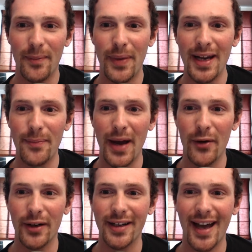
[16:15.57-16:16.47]
Penny
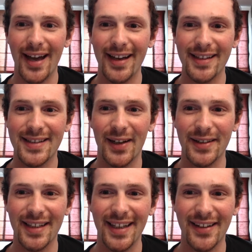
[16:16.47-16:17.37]
Power and I
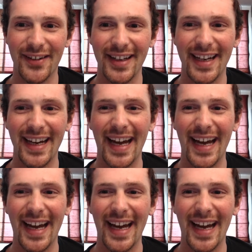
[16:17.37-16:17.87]
totally agree.